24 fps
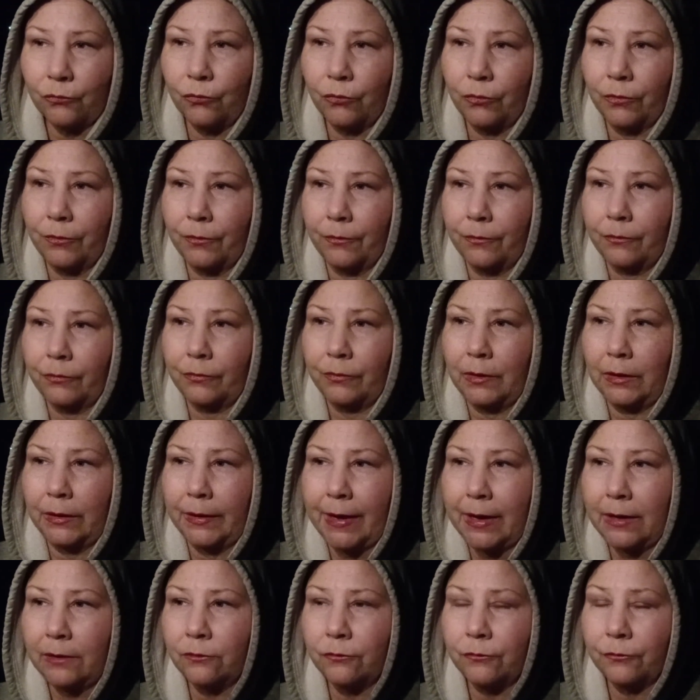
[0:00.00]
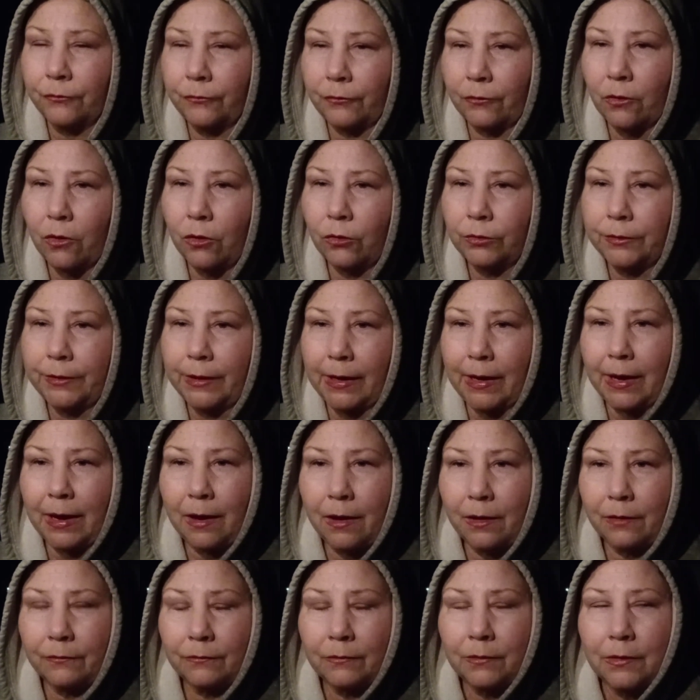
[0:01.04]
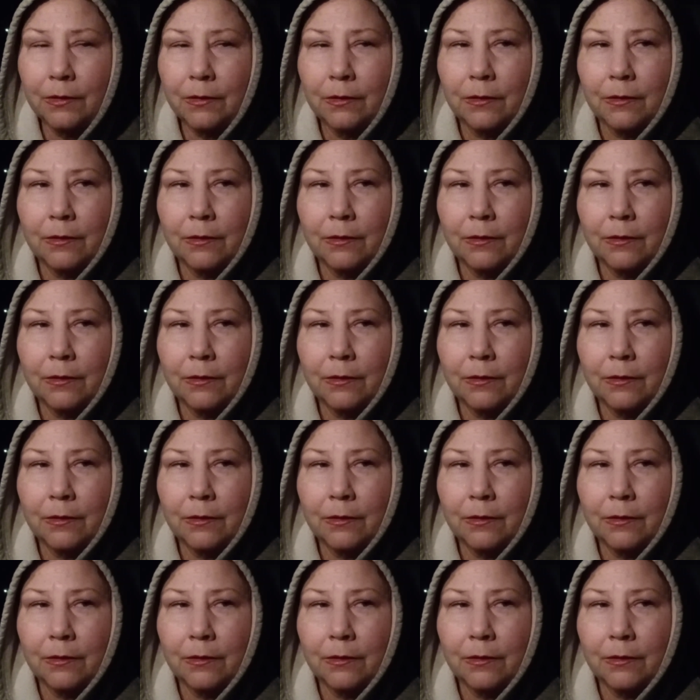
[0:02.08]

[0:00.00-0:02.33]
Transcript: or the landlords are holding out